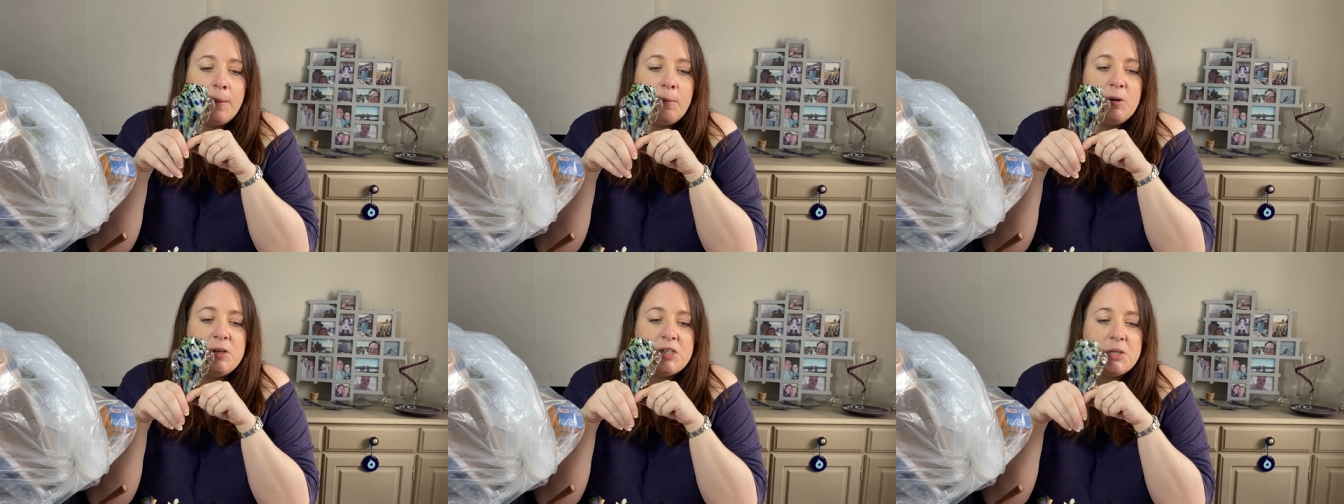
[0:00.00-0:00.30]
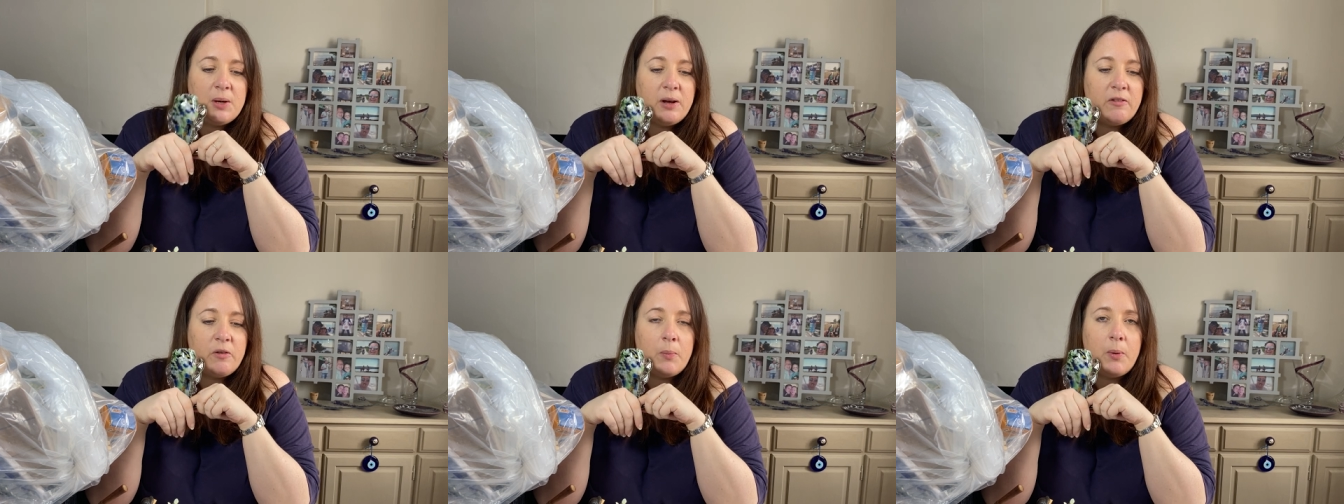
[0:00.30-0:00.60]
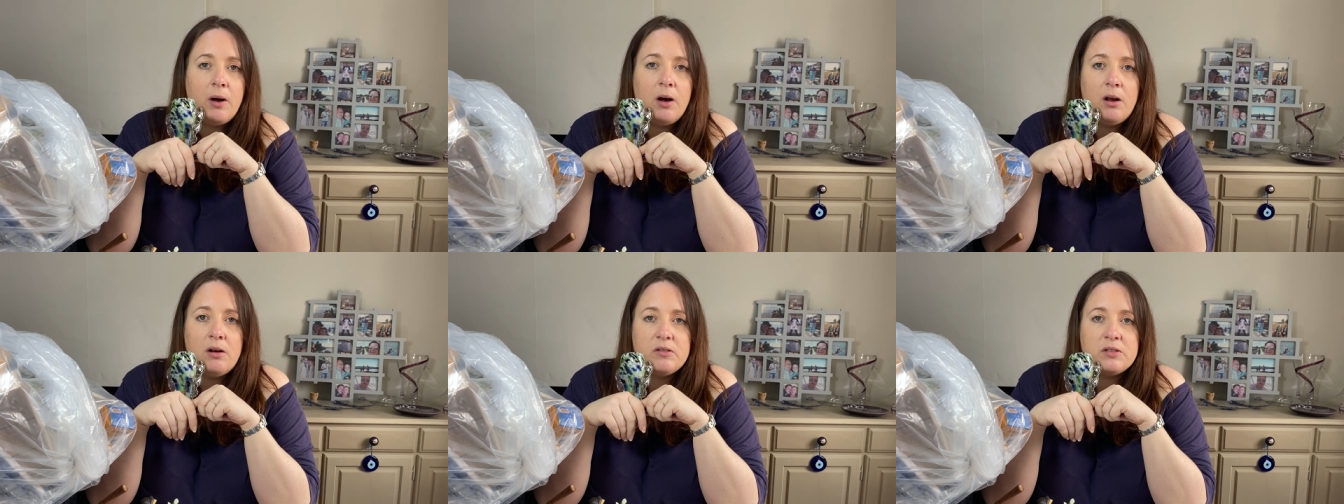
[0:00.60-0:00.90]
We do have a
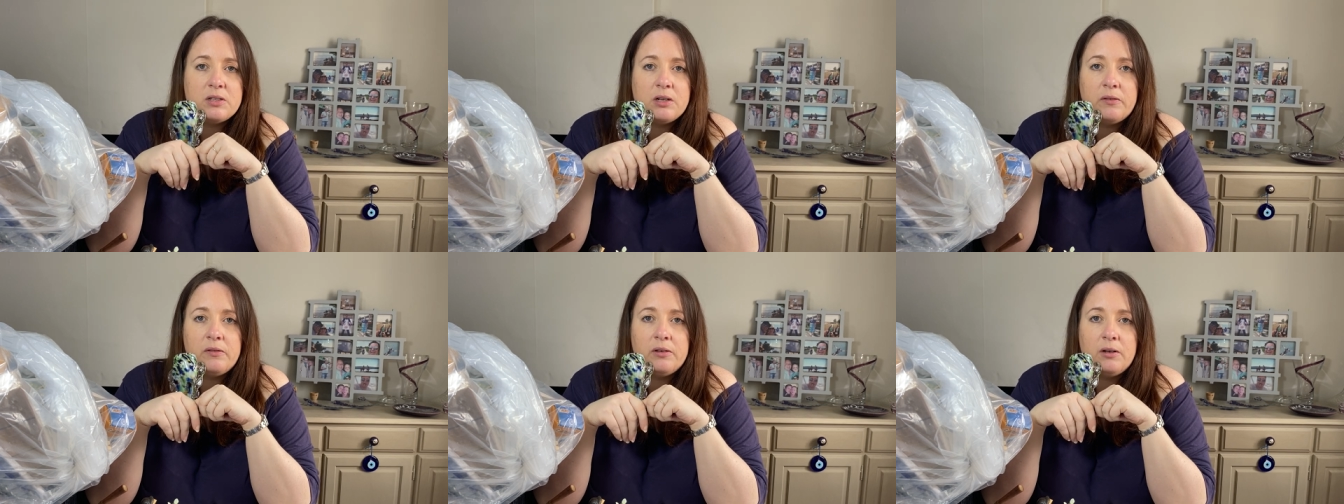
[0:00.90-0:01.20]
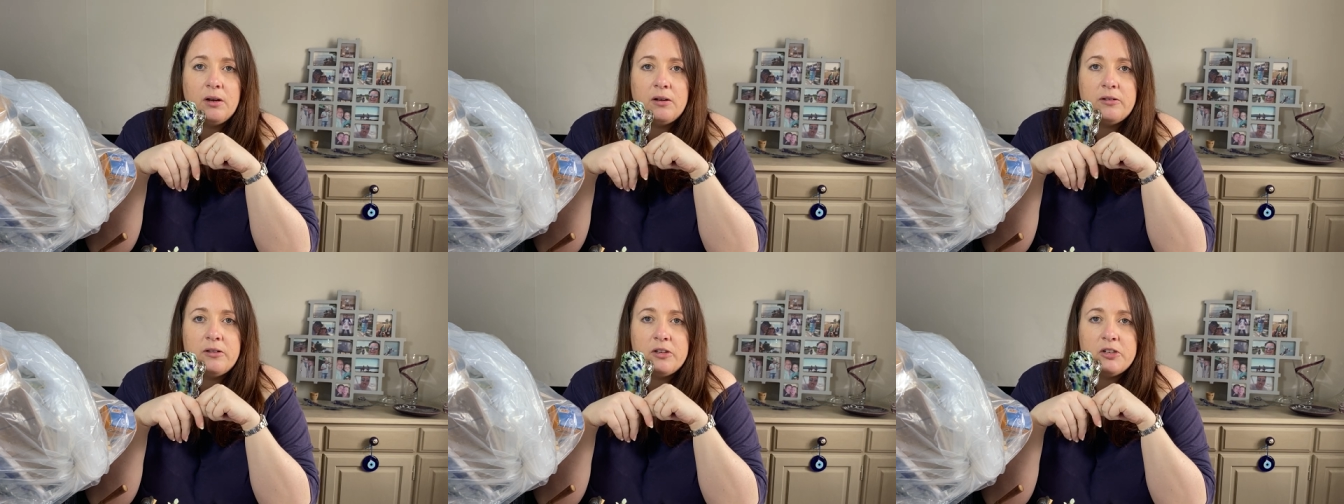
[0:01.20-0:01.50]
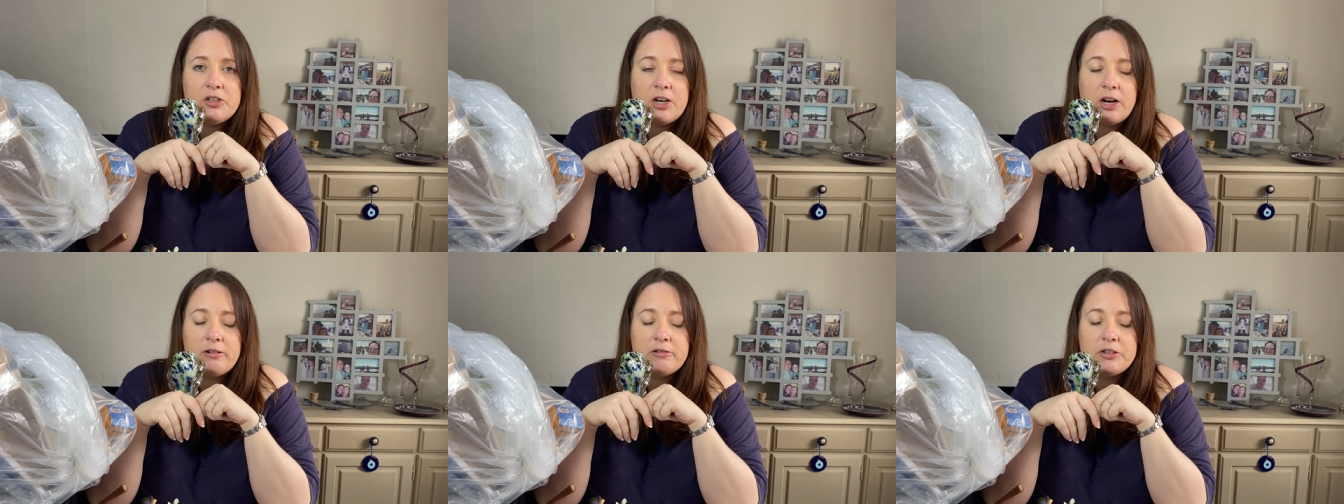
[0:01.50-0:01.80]
pile of stuff to go to the
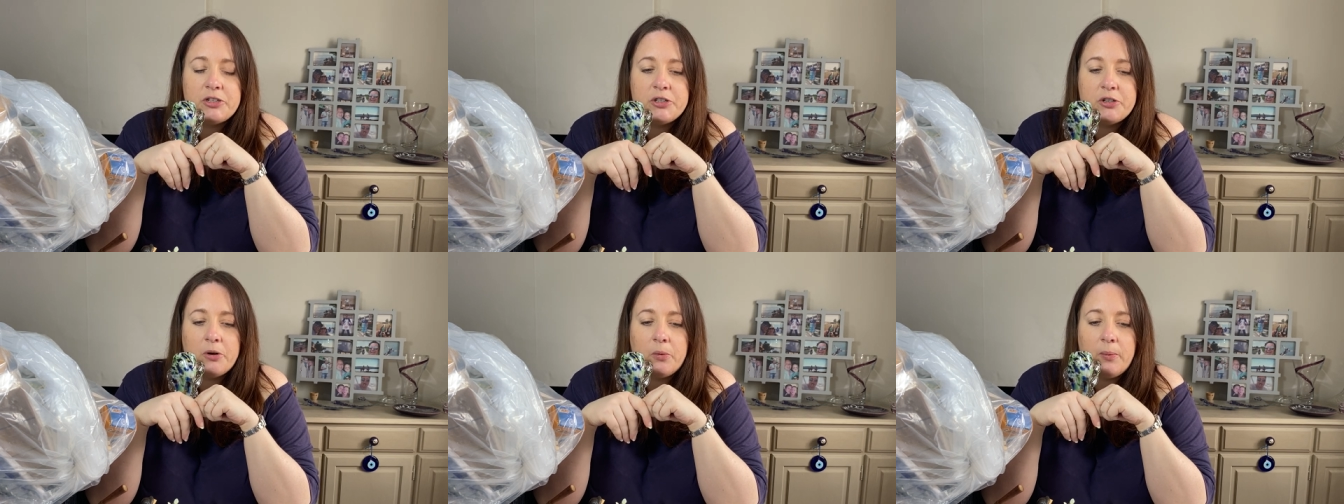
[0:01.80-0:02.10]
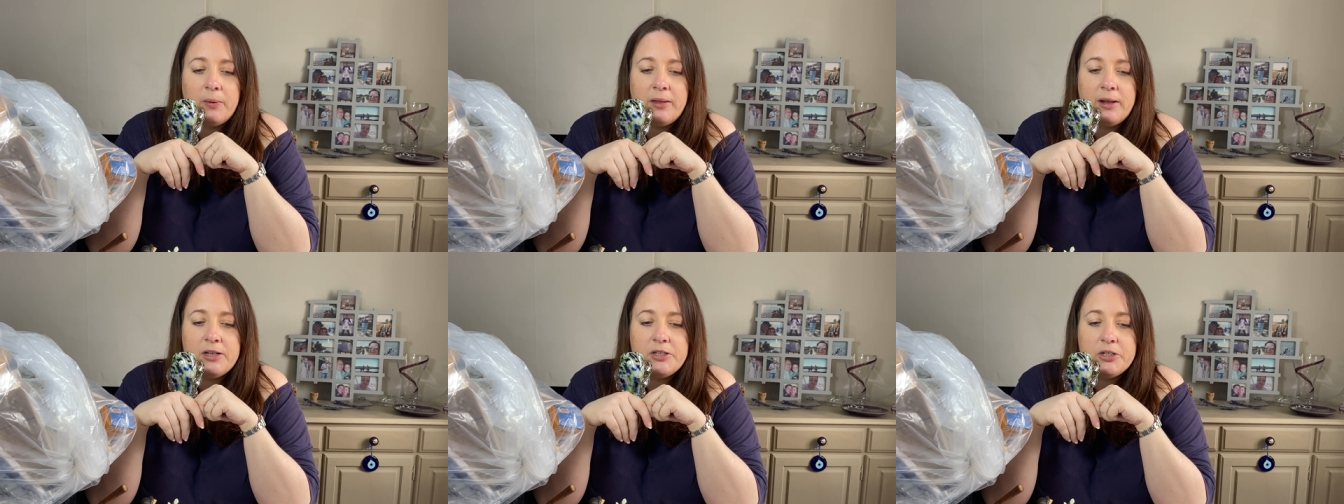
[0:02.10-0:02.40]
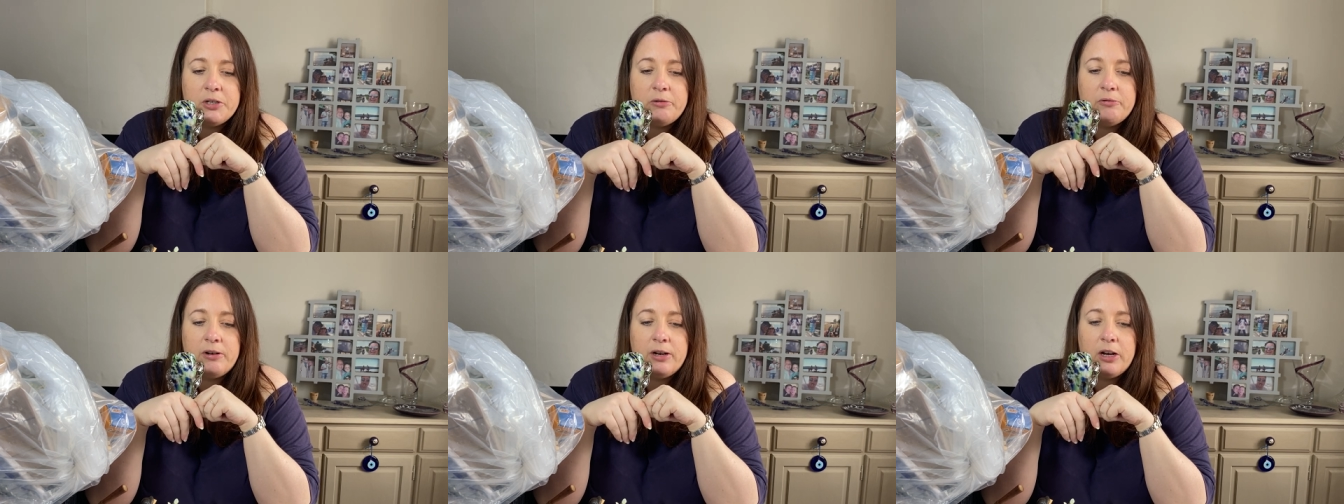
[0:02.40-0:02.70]
charity shop when they
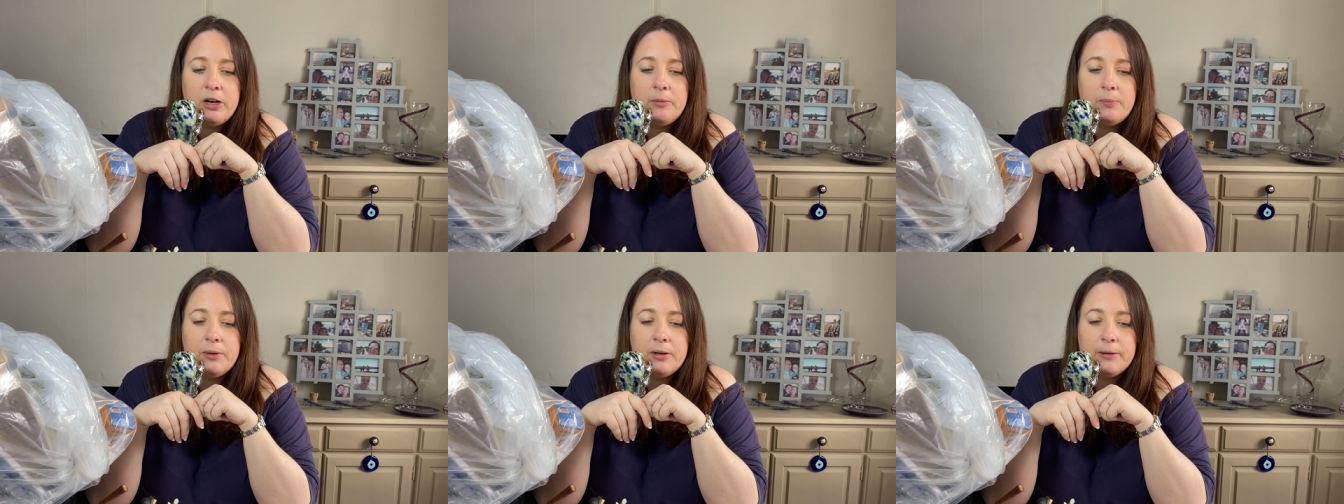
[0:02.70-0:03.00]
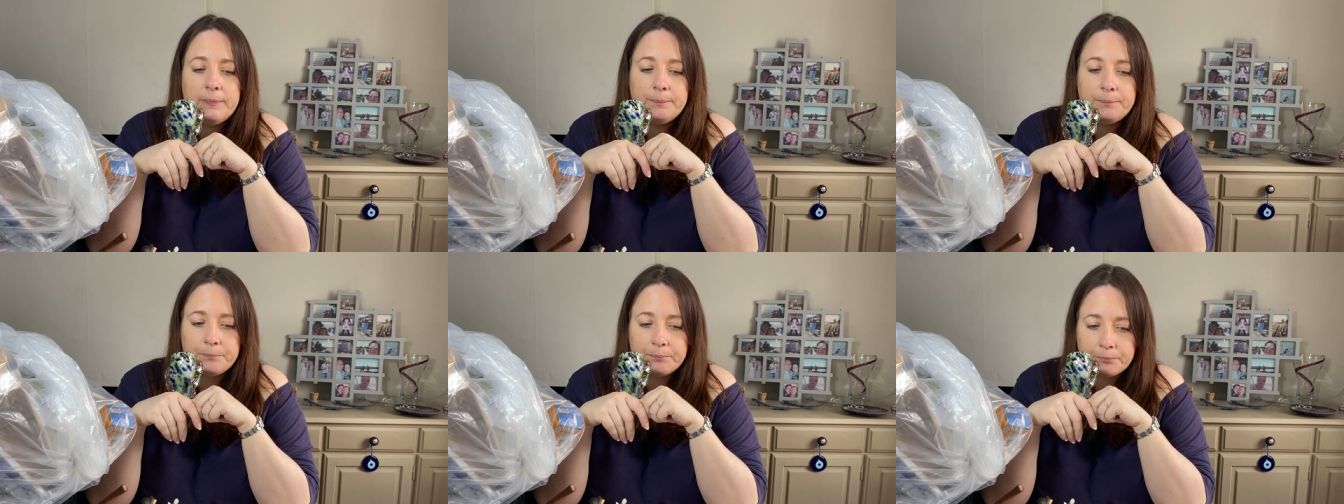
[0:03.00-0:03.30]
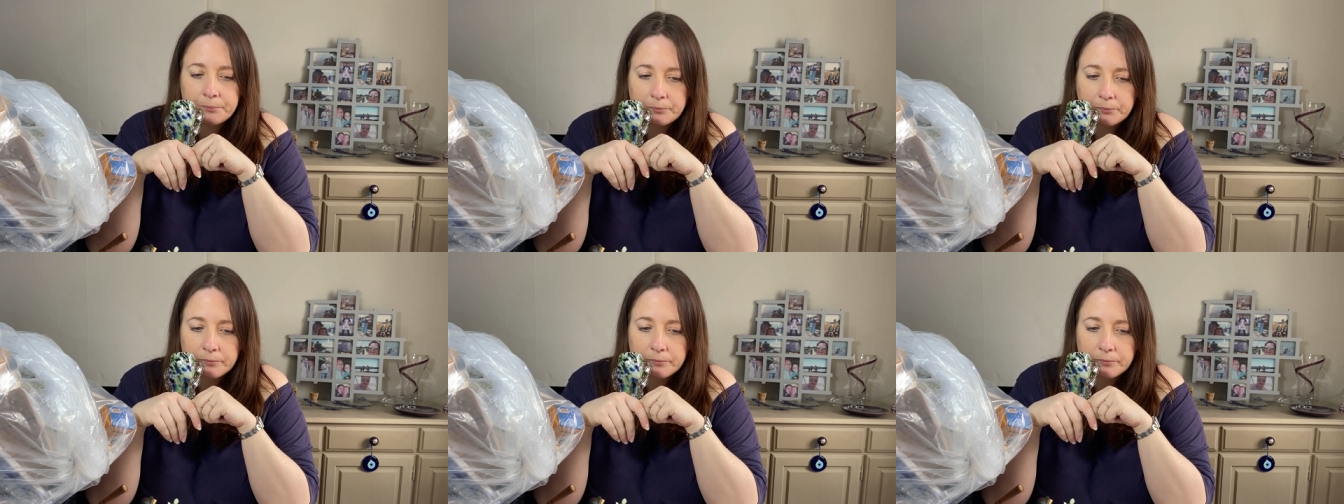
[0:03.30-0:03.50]
do reopen.